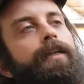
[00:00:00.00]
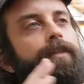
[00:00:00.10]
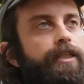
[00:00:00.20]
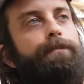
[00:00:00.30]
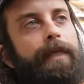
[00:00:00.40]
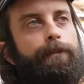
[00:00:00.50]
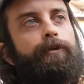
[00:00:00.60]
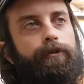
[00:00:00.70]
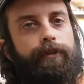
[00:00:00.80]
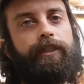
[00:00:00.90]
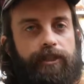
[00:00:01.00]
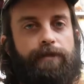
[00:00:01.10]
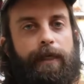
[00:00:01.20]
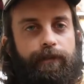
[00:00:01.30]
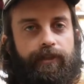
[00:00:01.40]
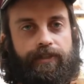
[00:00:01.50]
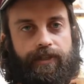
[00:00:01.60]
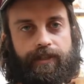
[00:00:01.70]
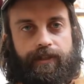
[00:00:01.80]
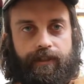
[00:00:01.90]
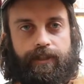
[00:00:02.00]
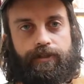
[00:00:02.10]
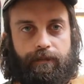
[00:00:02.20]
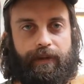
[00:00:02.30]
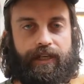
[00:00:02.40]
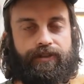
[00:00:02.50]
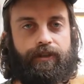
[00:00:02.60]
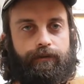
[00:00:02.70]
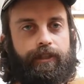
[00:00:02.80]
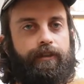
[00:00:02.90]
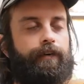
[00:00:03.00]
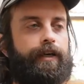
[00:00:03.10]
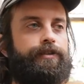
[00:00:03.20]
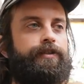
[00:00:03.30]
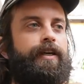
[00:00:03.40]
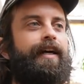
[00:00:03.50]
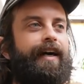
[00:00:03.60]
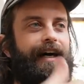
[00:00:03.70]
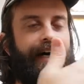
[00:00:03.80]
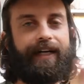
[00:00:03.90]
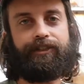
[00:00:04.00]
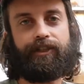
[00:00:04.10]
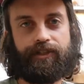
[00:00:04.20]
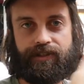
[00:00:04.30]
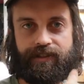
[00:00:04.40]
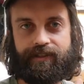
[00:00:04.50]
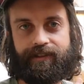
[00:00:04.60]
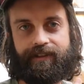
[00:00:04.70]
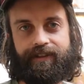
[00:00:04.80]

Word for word: these people are real, these people exist, and these are based on real events. I just